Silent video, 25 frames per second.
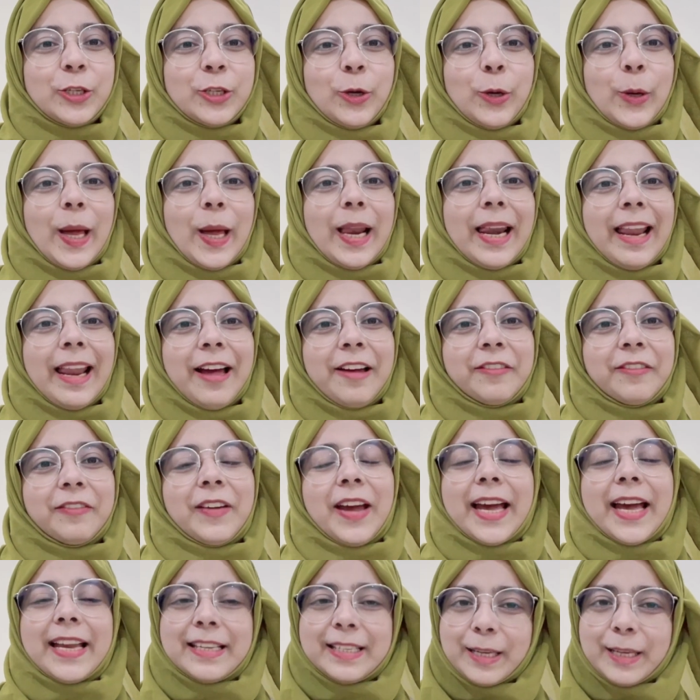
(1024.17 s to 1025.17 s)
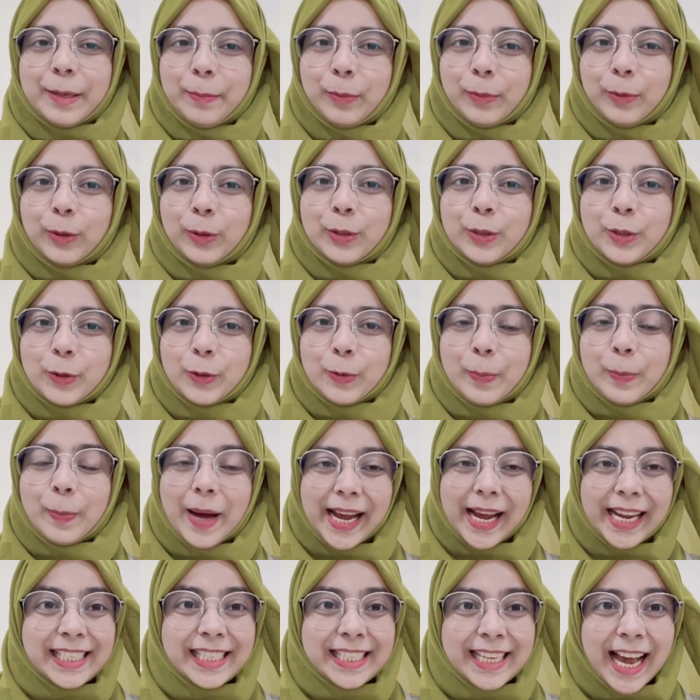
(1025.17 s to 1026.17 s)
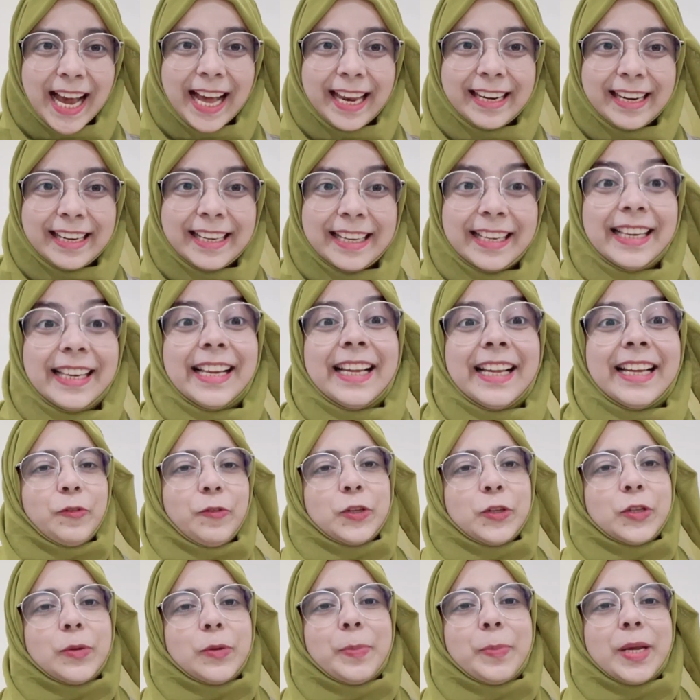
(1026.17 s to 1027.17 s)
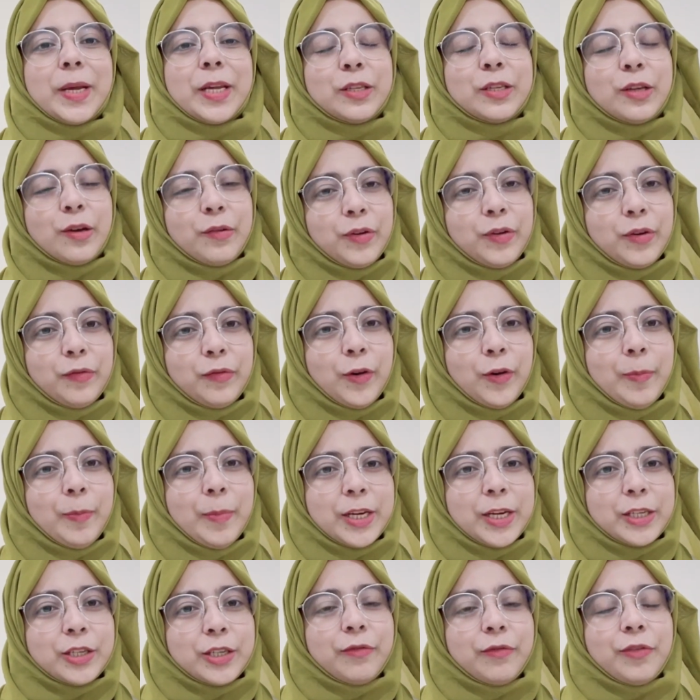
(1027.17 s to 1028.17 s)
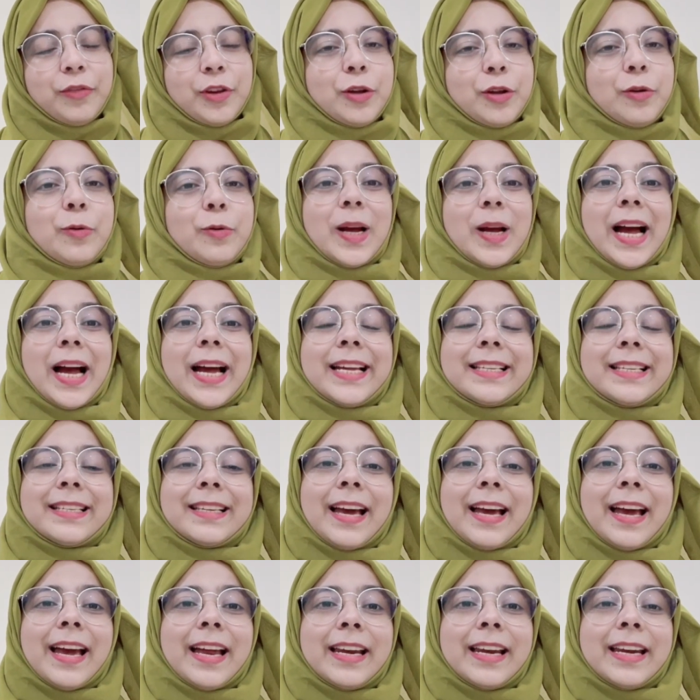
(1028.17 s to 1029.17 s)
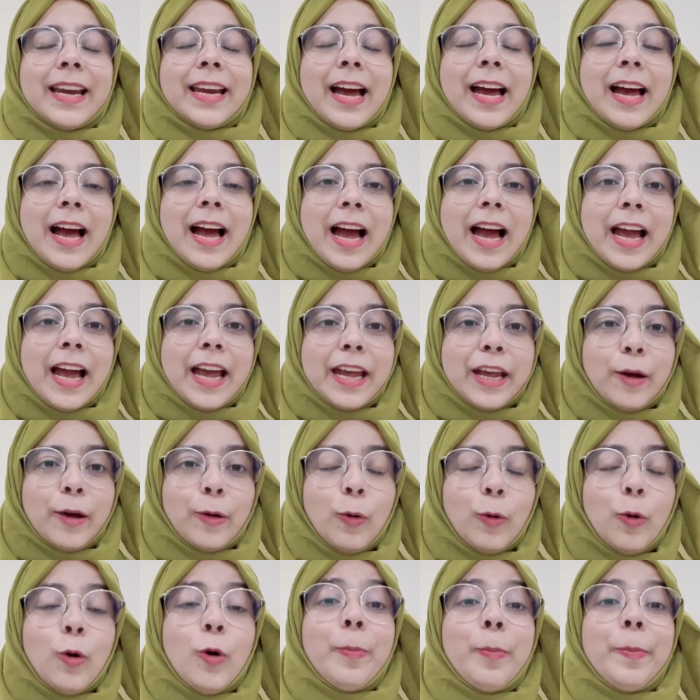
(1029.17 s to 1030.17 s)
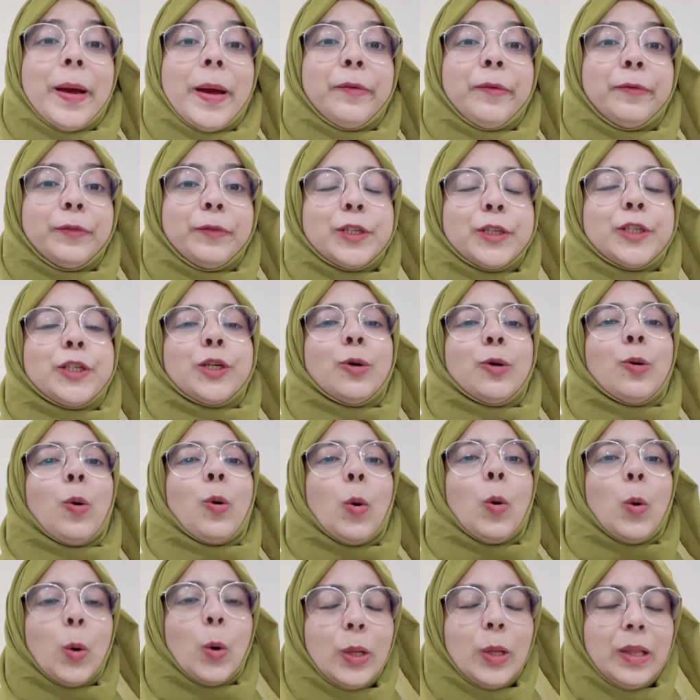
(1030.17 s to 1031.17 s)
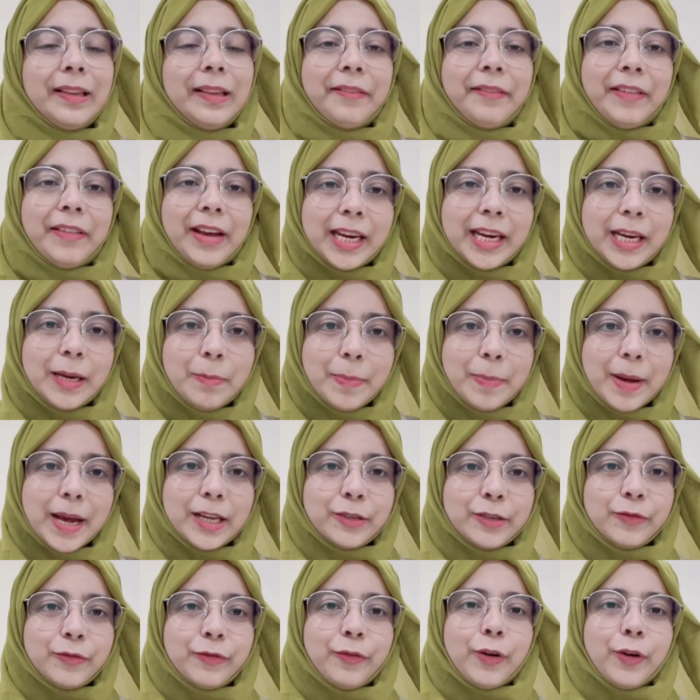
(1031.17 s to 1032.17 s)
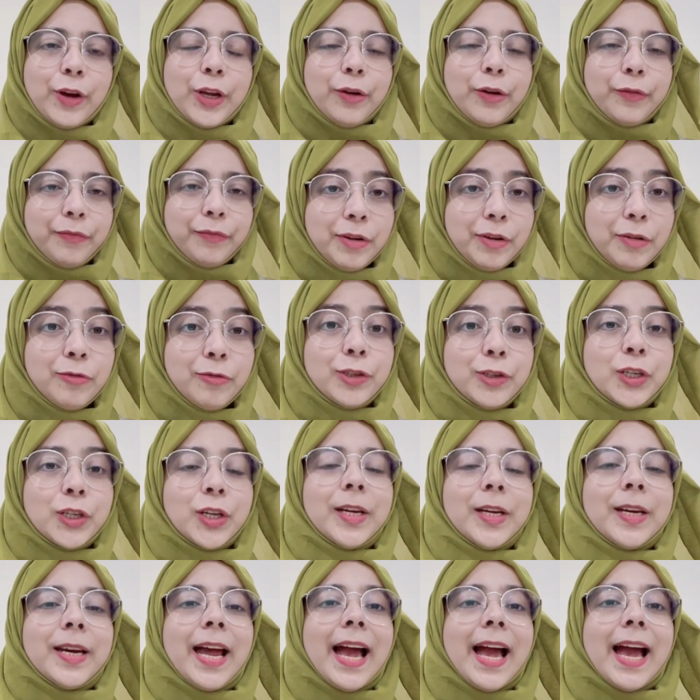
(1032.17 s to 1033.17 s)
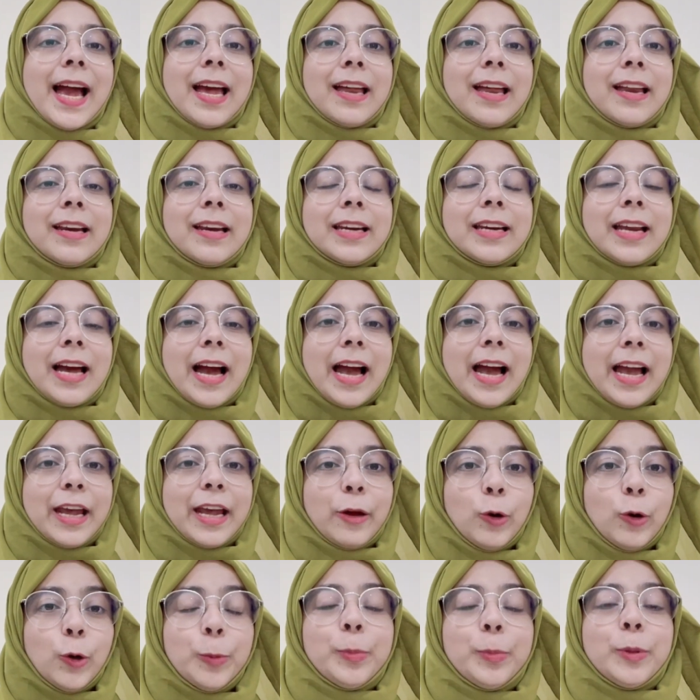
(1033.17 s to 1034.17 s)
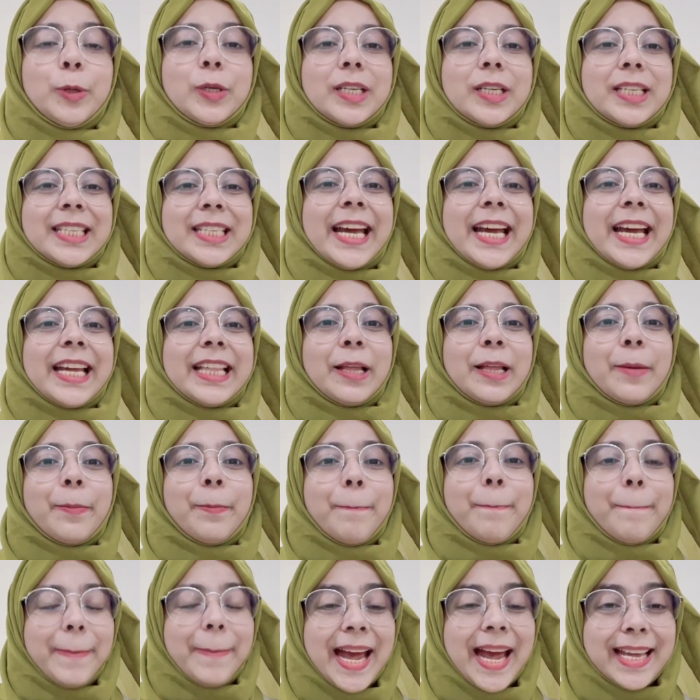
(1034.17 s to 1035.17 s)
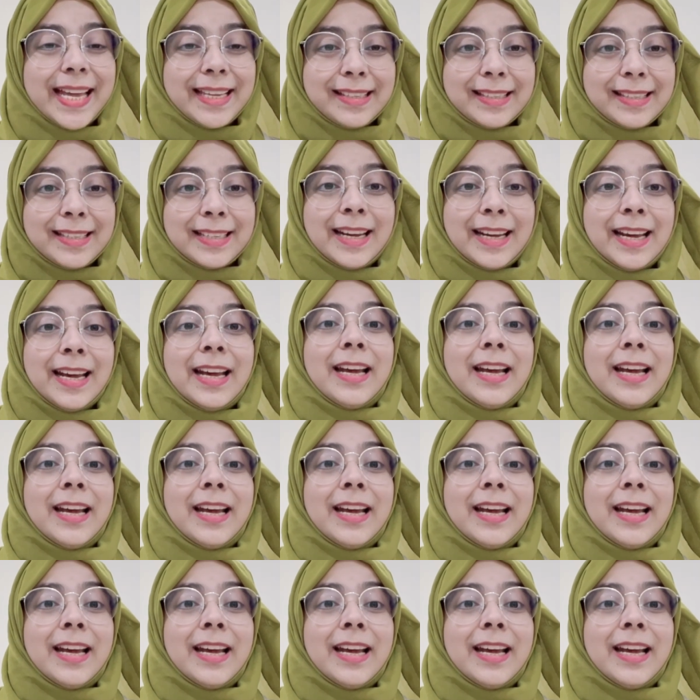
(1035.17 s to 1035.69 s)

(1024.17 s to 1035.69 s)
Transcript: show your love and support to my channel. This was a piece of information for you guys, and I hope and wish you all the very best for your future, and I hope you decide the best